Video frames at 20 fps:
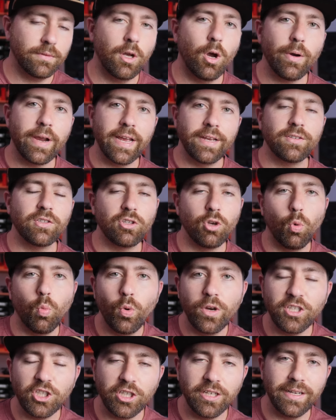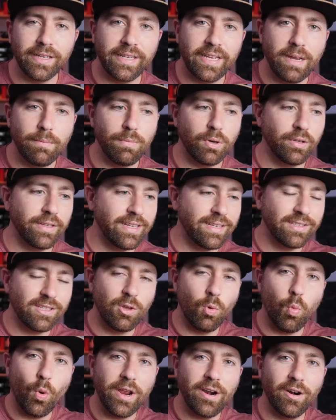Okay, so which gimbal is
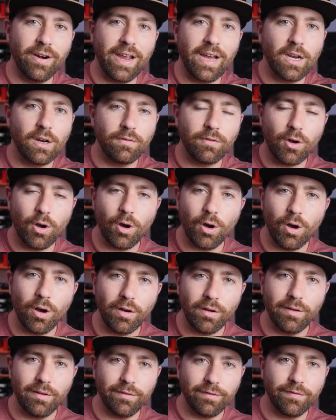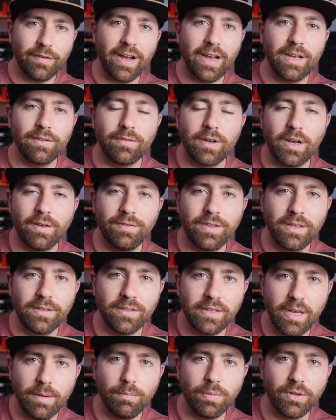the winner out of all five of
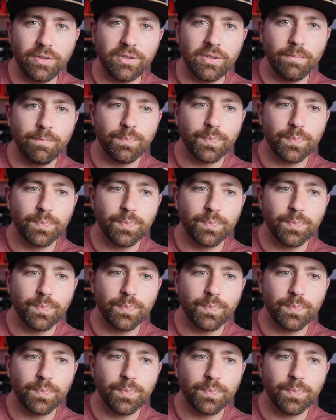these gimbals?